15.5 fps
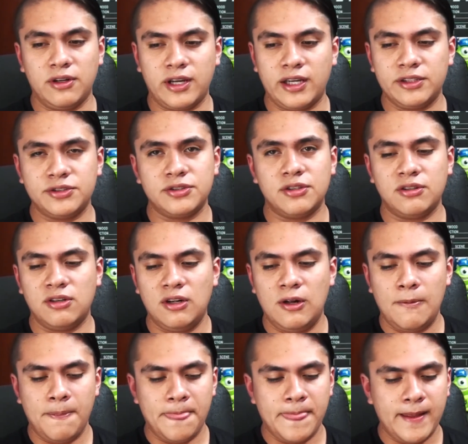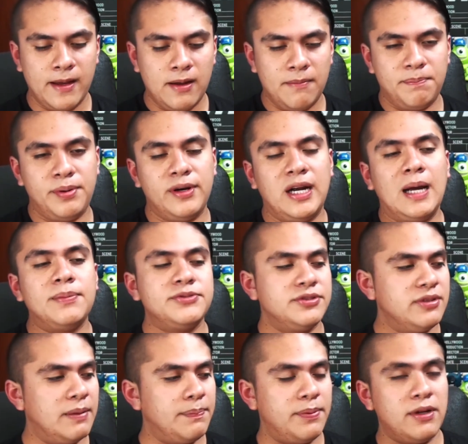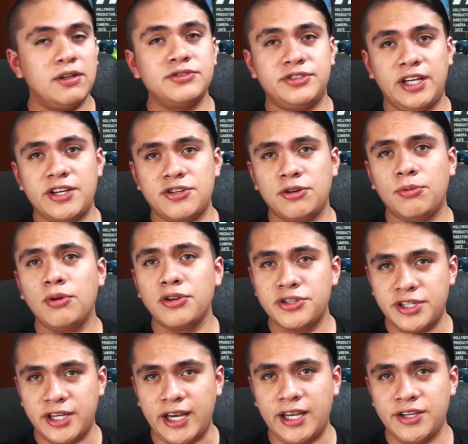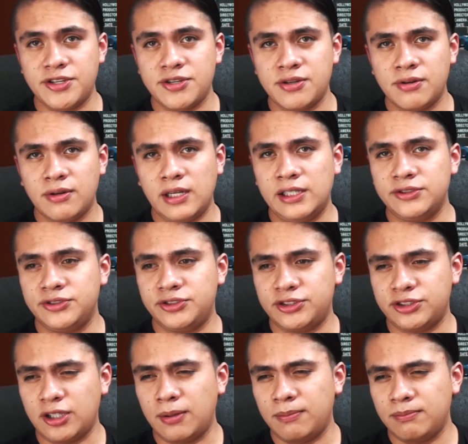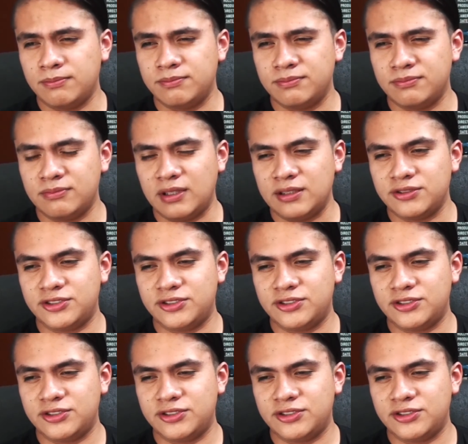Okay, so perhaps the pronunciation will change in some